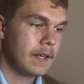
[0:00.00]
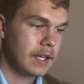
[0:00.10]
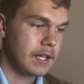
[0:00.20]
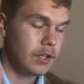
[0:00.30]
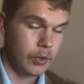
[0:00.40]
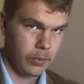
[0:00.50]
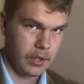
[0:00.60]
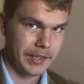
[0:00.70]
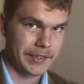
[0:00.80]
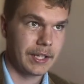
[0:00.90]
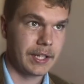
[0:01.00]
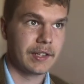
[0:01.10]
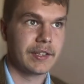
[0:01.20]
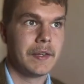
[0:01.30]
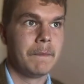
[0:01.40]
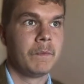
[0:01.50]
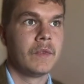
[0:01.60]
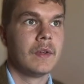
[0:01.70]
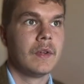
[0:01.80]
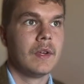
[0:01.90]
He knew these things
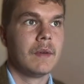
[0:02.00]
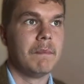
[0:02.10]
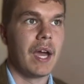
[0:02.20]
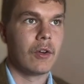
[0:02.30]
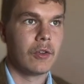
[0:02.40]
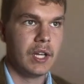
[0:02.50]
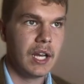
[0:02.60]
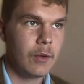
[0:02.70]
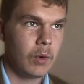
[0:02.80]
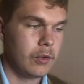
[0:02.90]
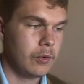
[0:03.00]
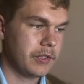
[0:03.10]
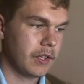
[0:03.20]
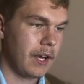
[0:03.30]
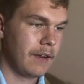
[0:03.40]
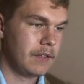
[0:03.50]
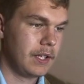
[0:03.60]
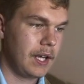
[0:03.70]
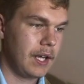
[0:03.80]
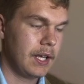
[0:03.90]
better than anyone who's alive
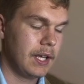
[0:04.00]
today,